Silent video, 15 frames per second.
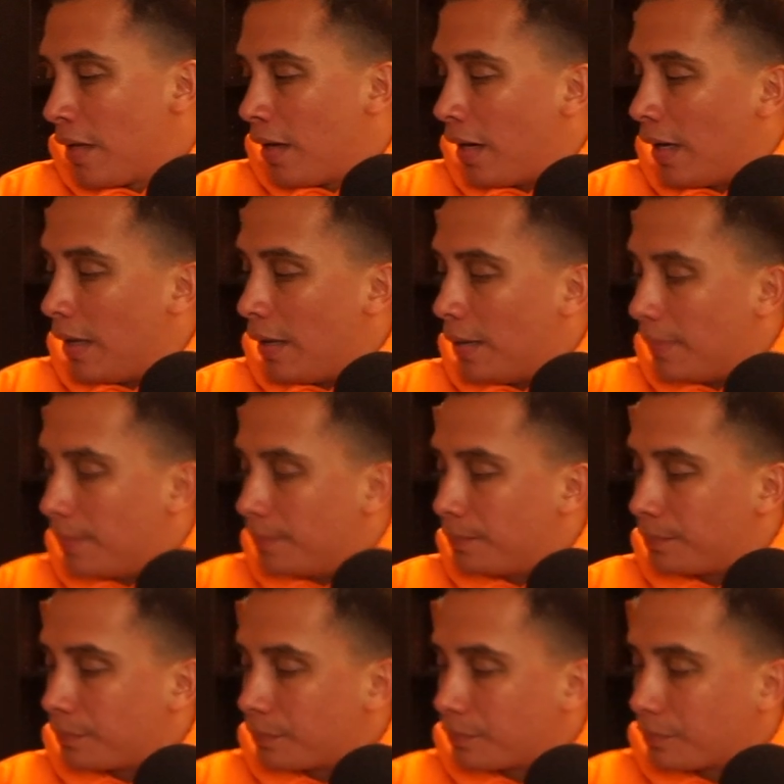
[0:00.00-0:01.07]
I
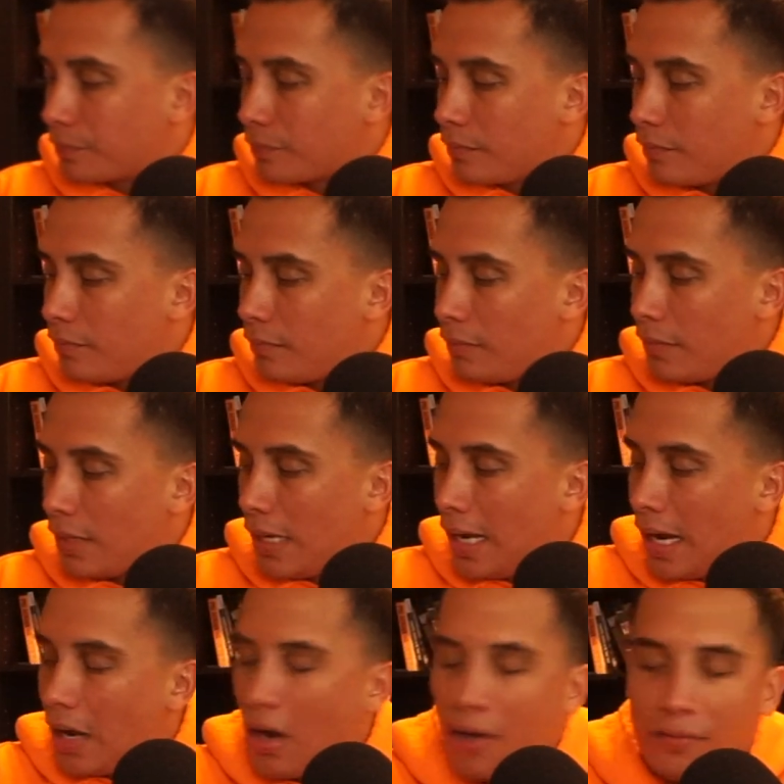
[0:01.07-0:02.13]

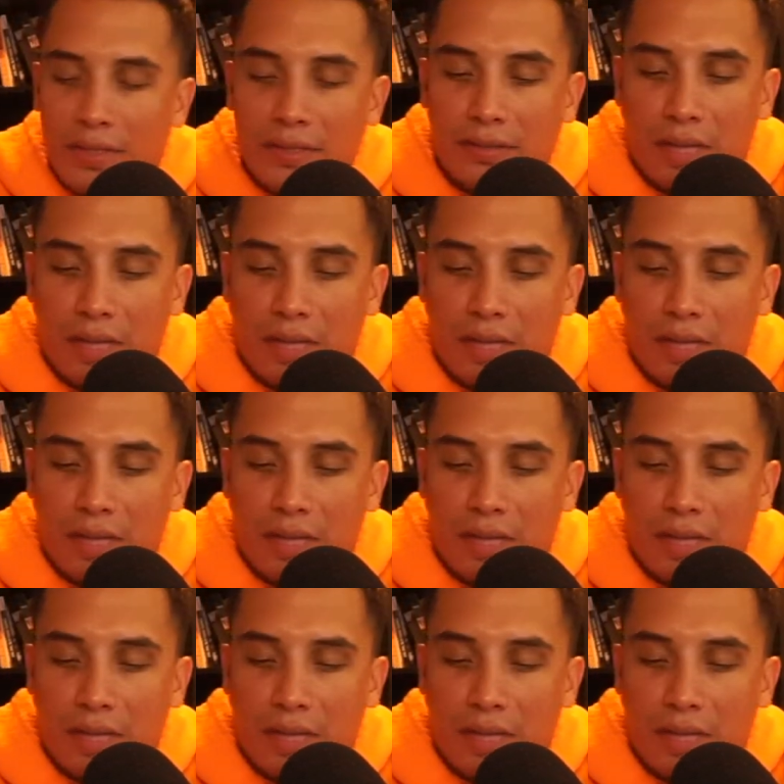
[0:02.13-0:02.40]
often